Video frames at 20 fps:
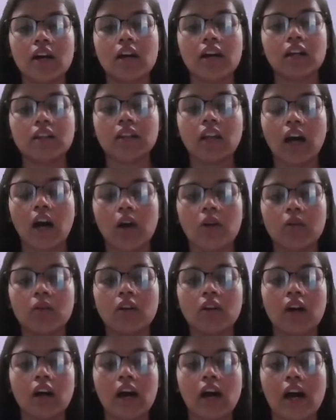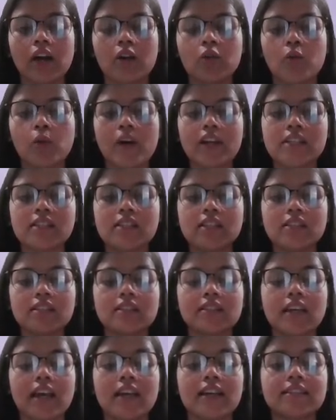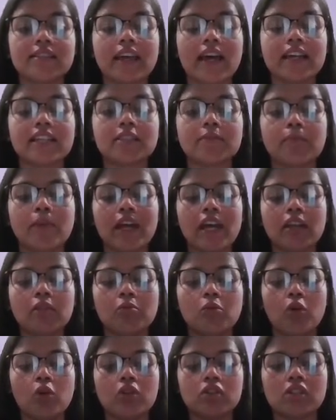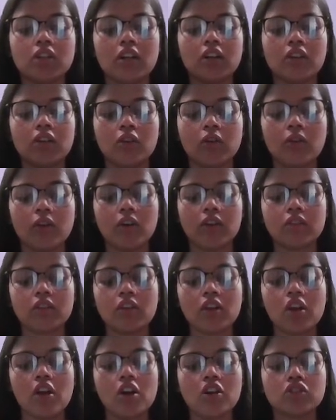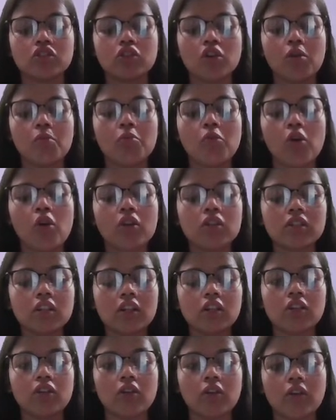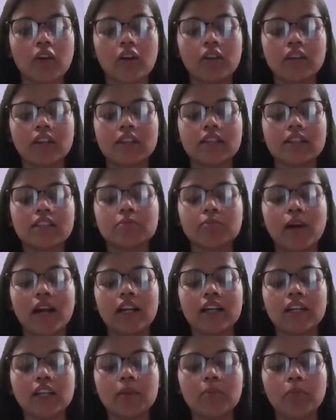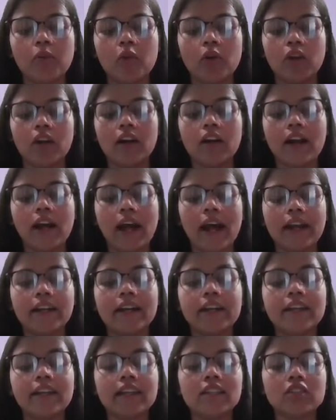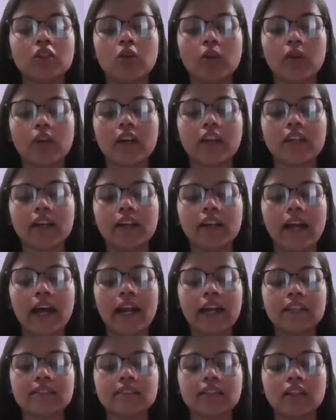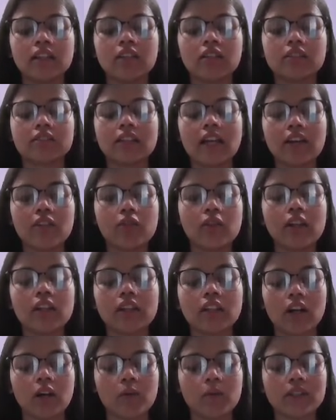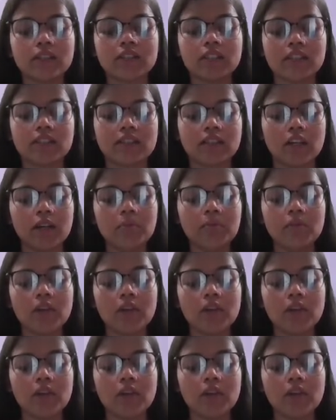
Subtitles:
Now our question says, explain motor neuron. So motor neuron, it is multipolar, and it is located at central nervous system.